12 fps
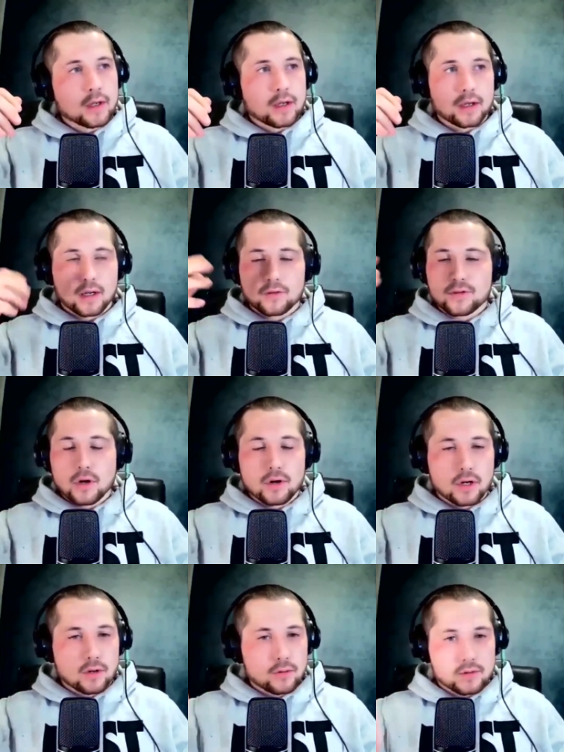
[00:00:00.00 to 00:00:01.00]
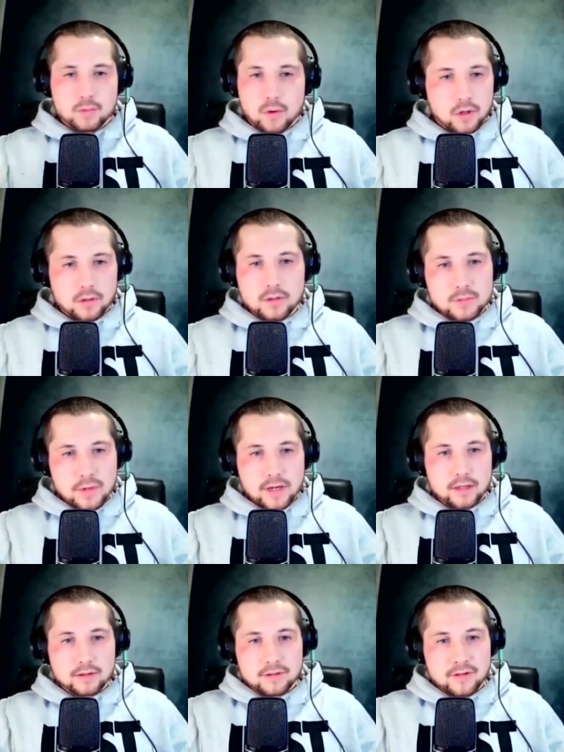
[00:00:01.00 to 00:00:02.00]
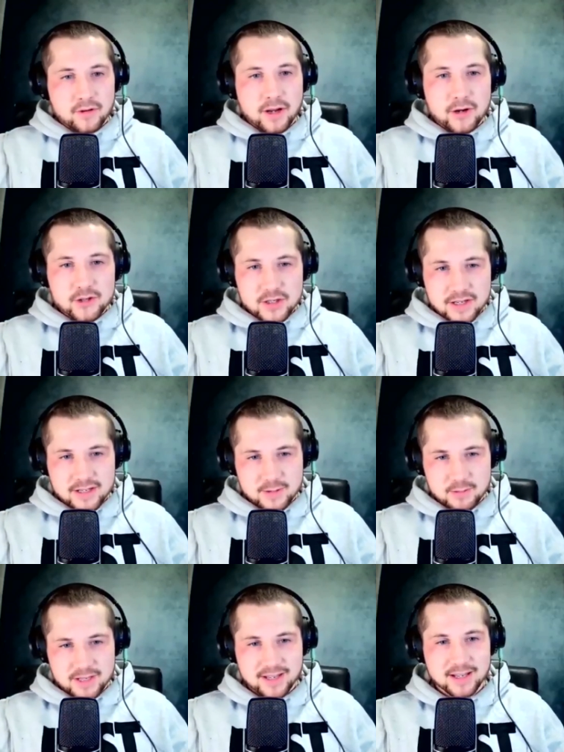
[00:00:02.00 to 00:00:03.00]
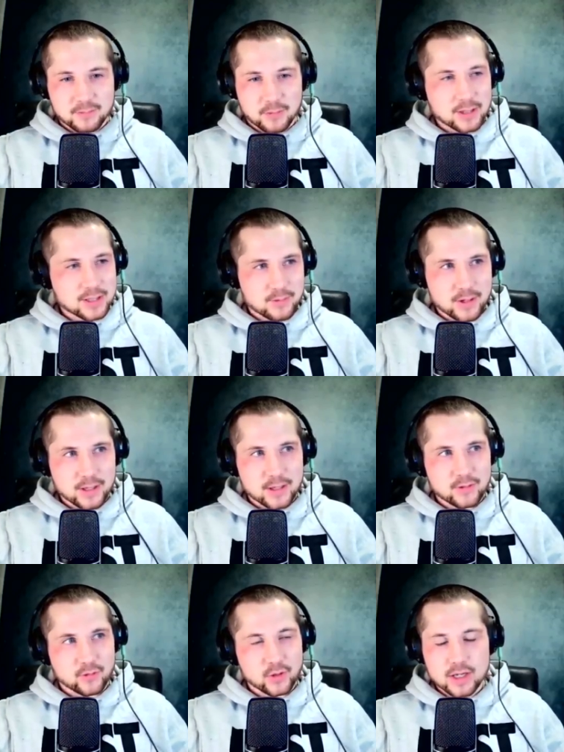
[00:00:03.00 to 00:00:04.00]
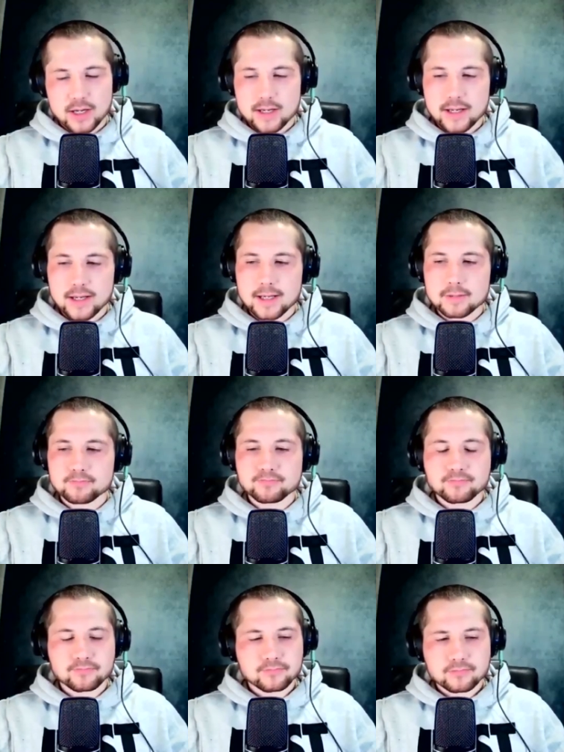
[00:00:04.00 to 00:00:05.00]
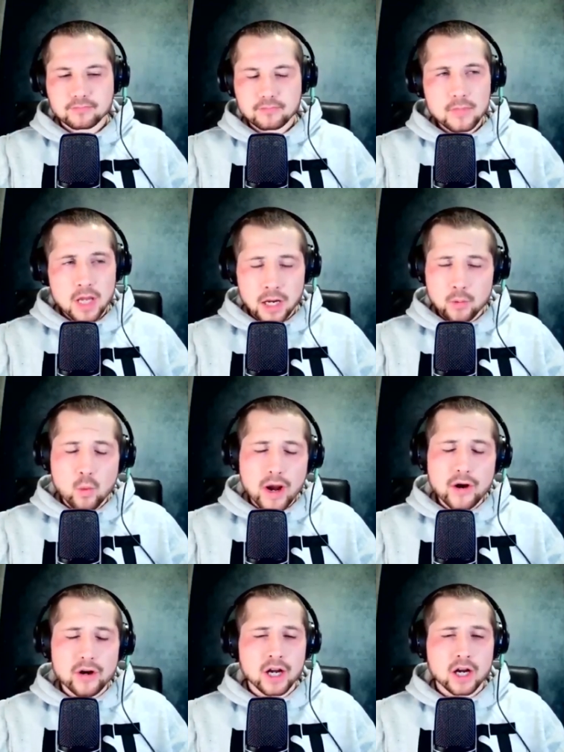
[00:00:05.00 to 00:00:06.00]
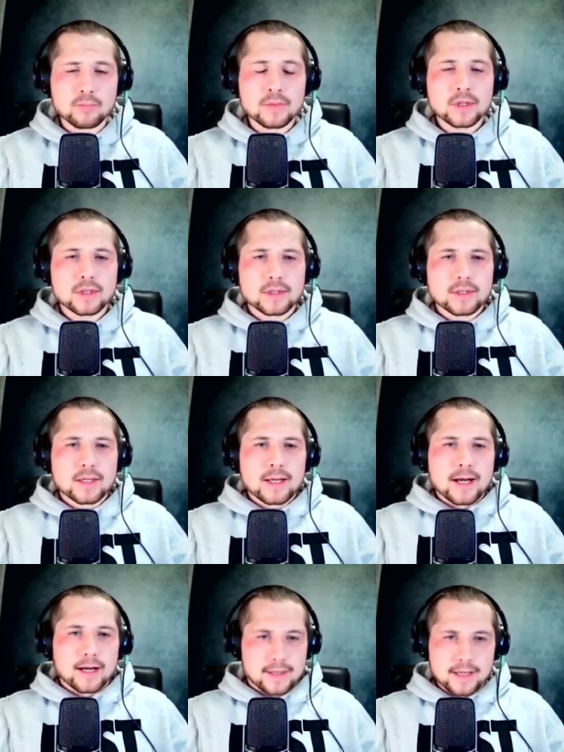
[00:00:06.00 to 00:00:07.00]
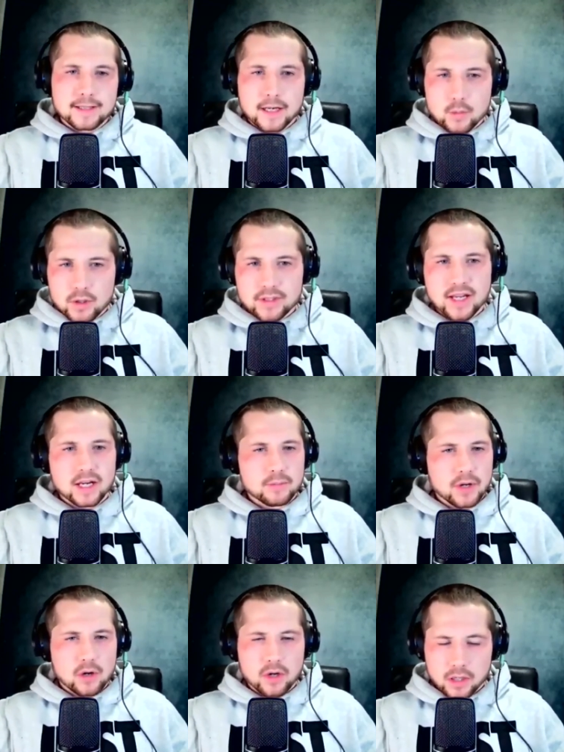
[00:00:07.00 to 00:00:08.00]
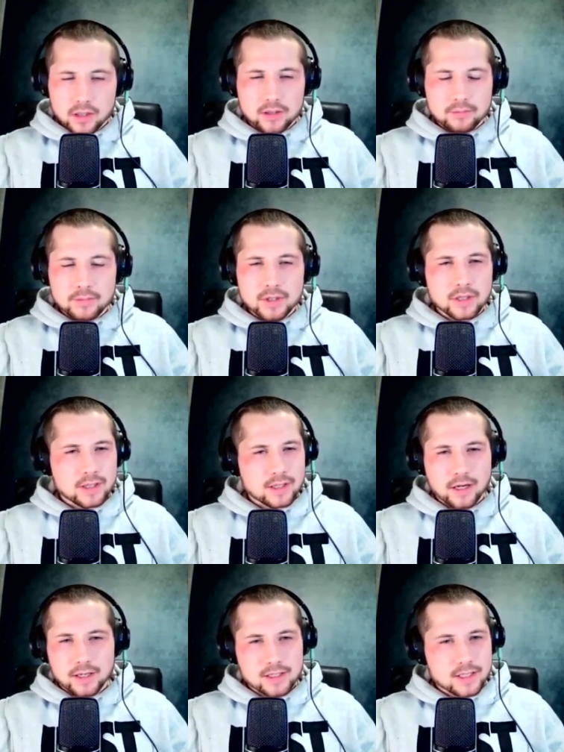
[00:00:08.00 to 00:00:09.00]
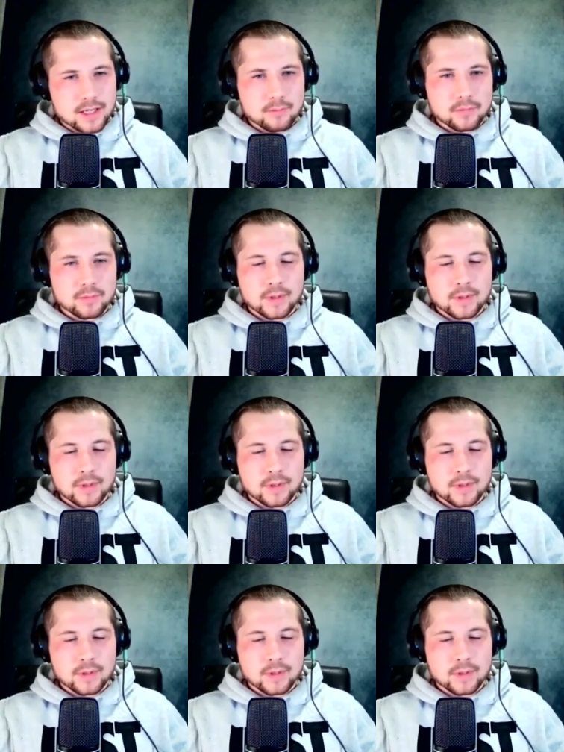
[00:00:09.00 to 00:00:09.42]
you'll have Derrick Lewis working as many different energy systems as possible in this fight and wearing on him. I think that he will take him down. I think I can see him